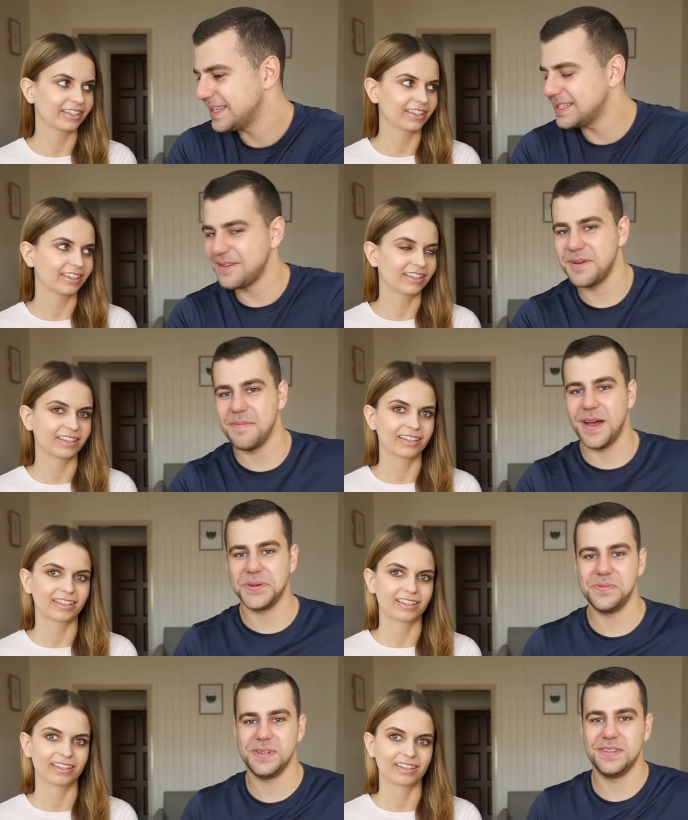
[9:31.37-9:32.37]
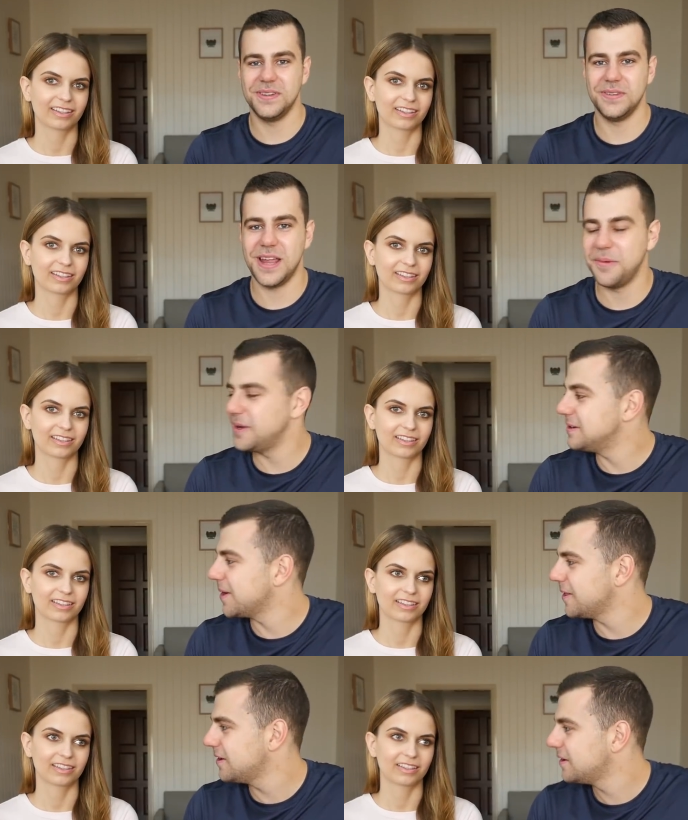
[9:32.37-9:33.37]
Speaker 1: Isn't that what Marshall wants to do on How I Met
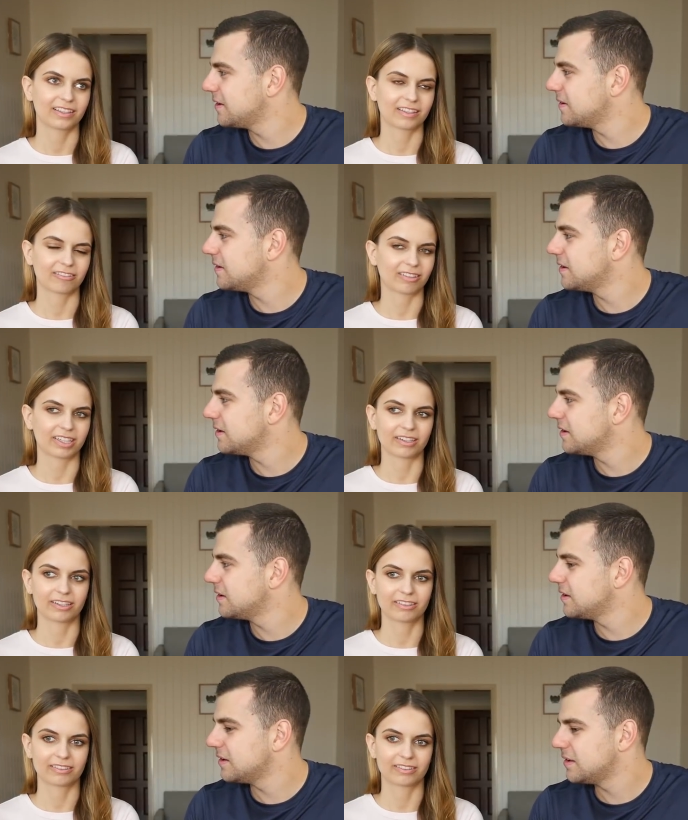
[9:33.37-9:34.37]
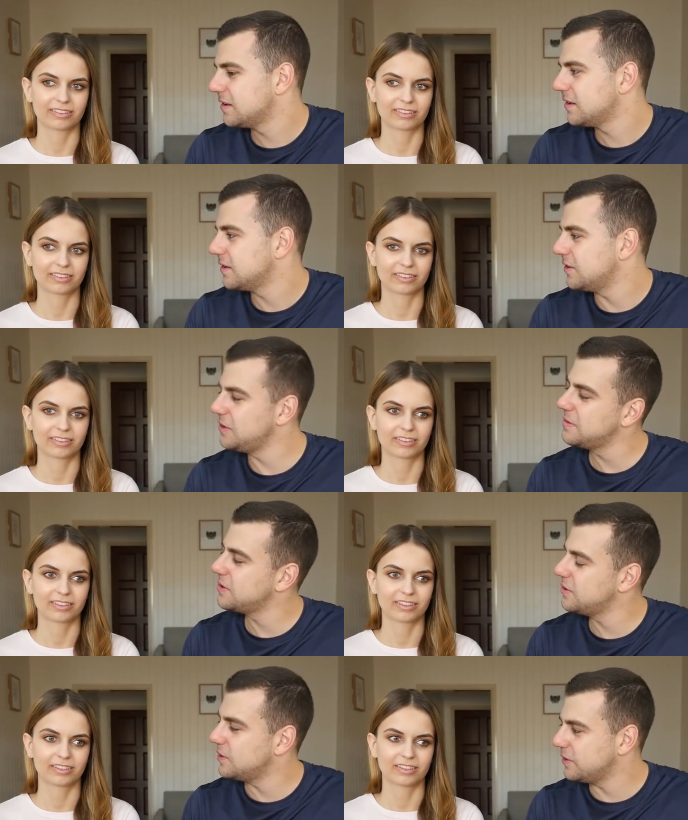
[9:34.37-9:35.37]
Your Mother?
Speaker 2: I don't know.
Speaker 1: Do you even
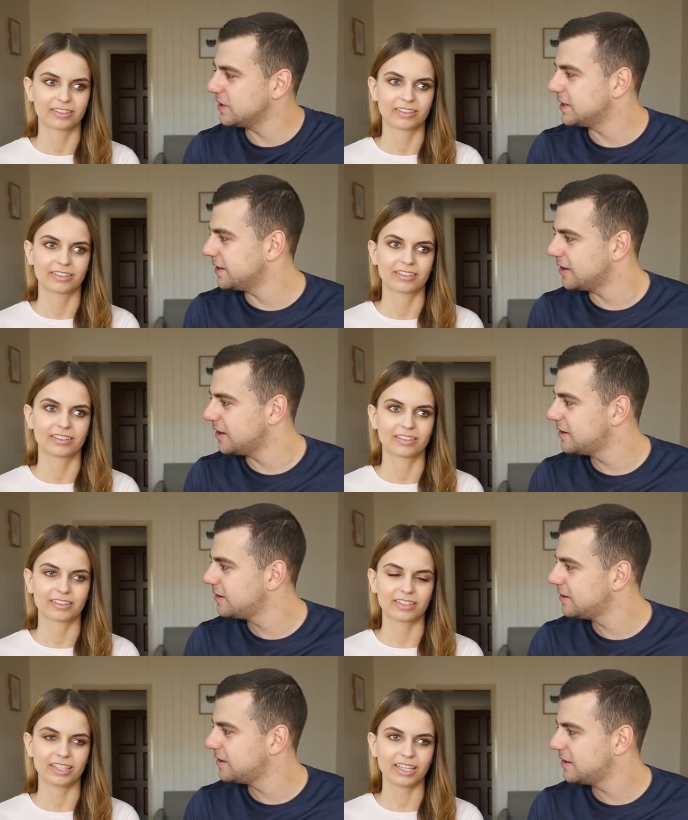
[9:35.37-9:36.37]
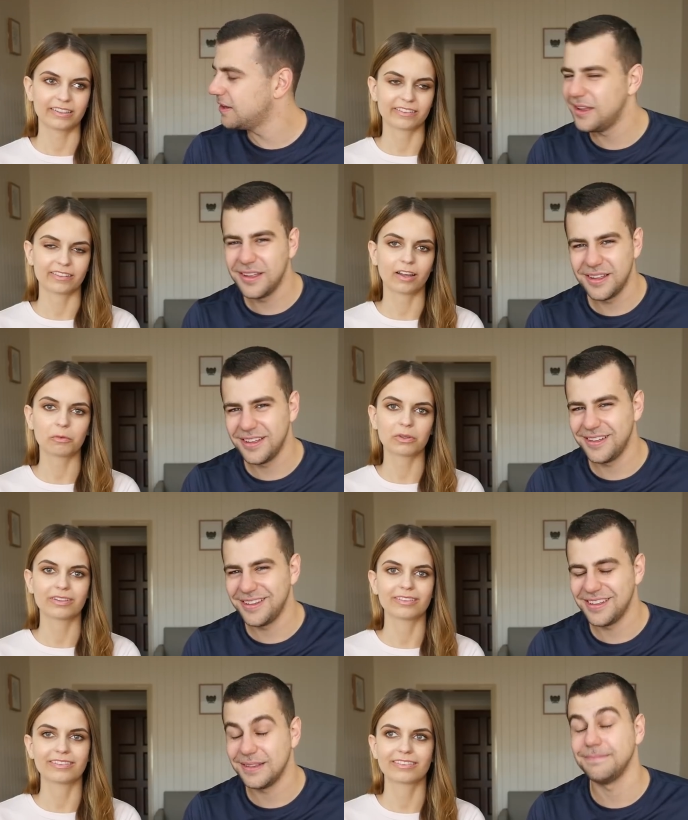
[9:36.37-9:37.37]
know who Luke and Leia are?
Speaker 2: Yeah, Star
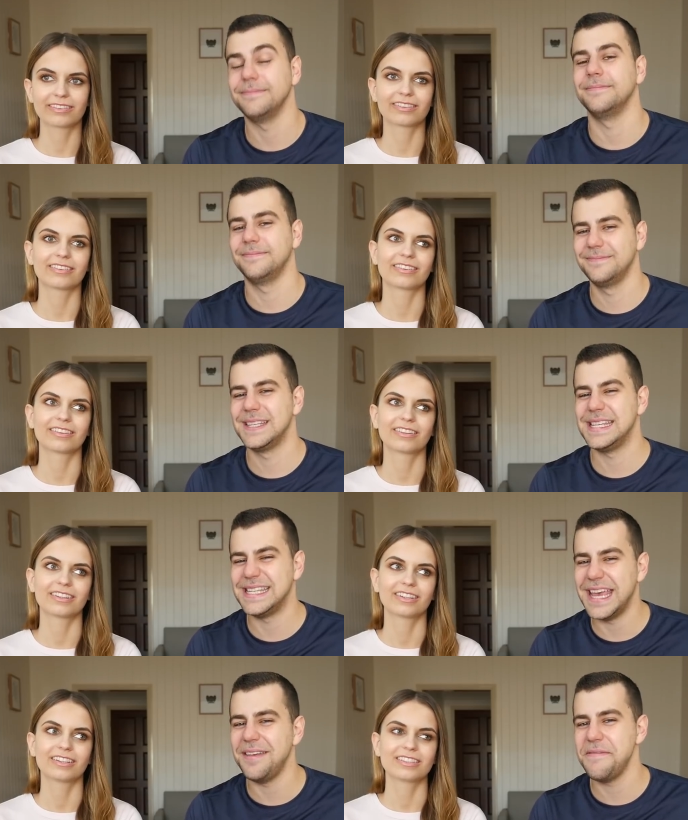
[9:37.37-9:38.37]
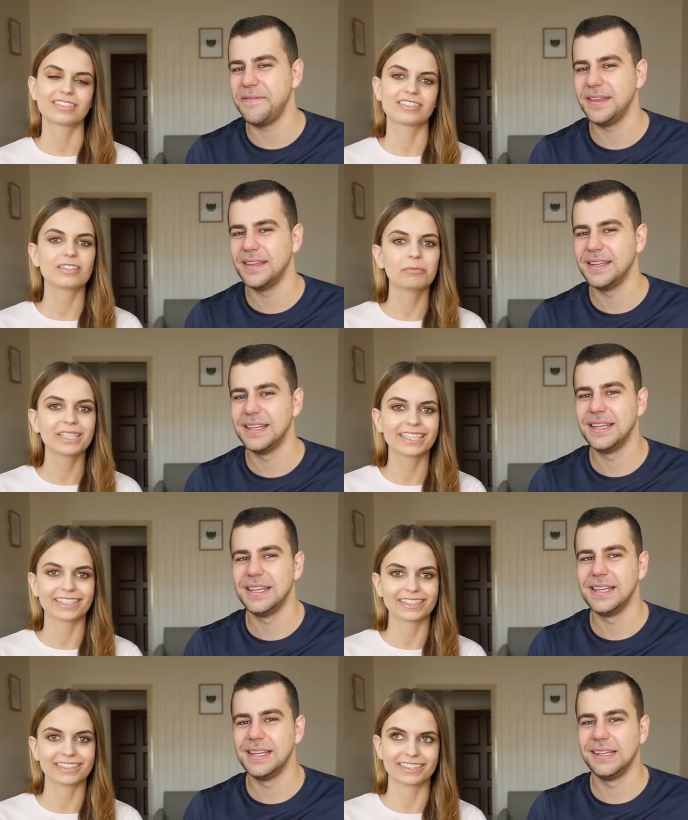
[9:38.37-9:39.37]
Wars.
Speaker 1: Safe.
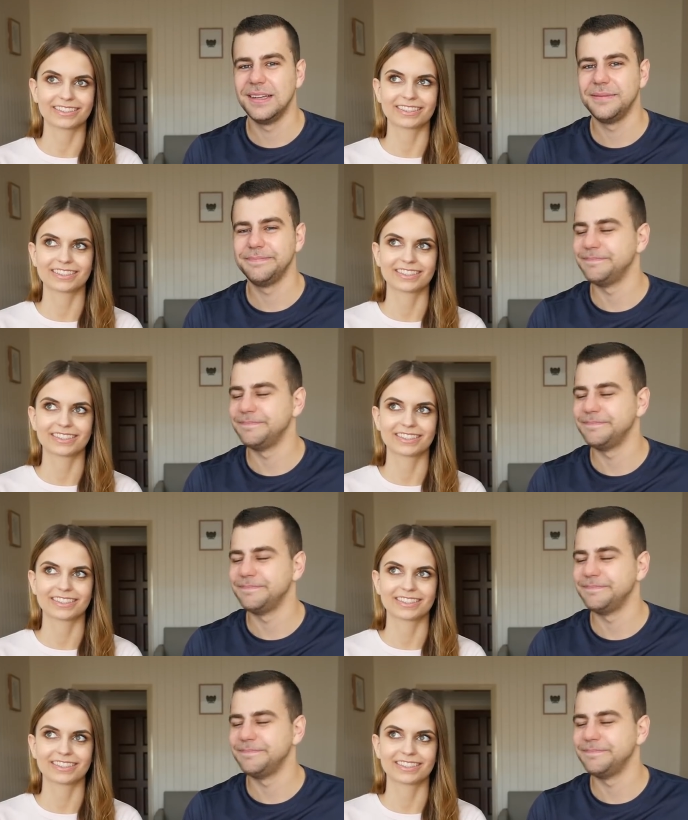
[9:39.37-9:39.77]
Speaker 2: Siblings.